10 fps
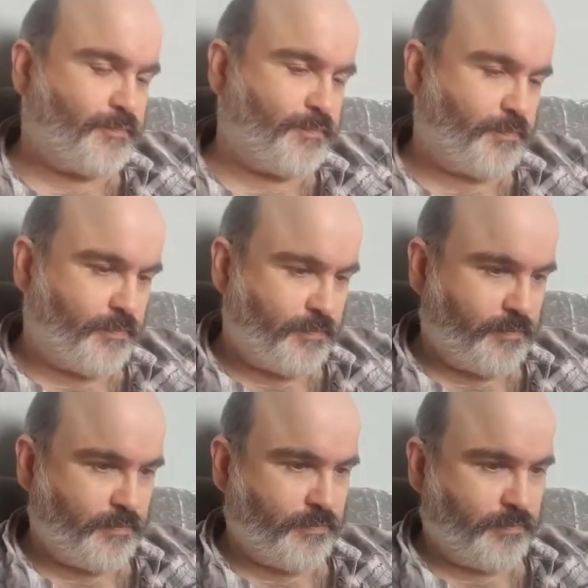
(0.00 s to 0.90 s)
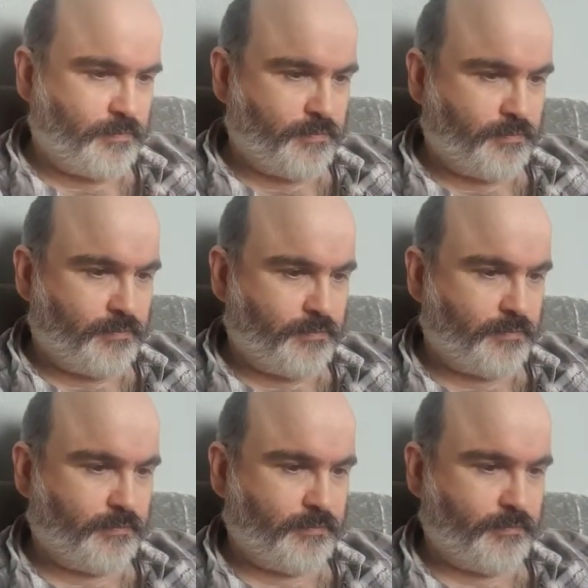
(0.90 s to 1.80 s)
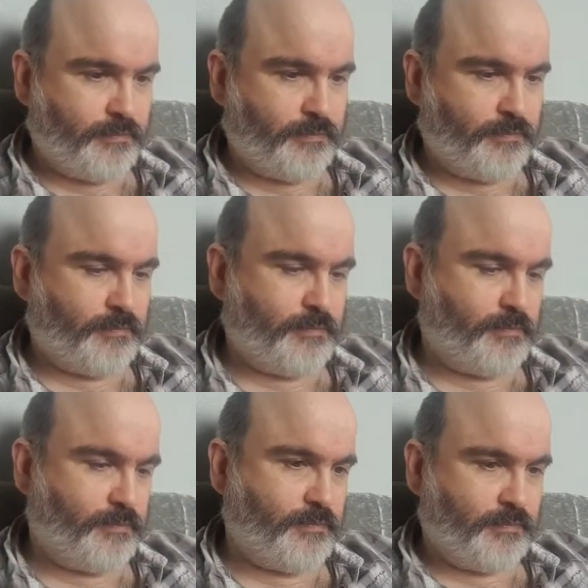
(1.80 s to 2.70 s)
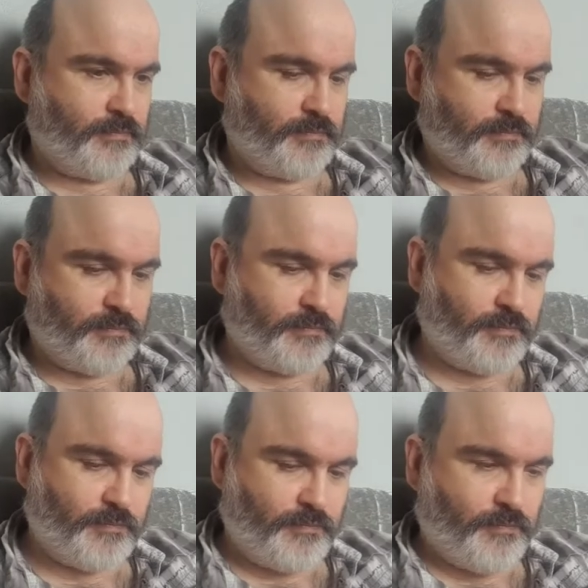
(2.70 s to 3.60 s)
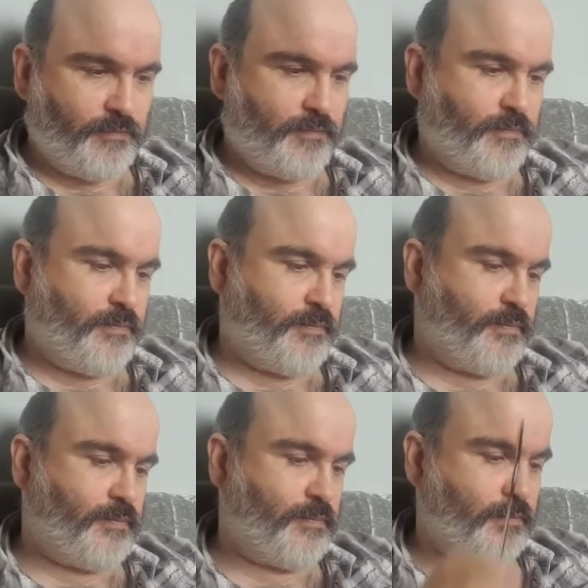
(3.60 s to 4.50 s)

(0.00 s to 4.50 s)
No one is speaking in this clip.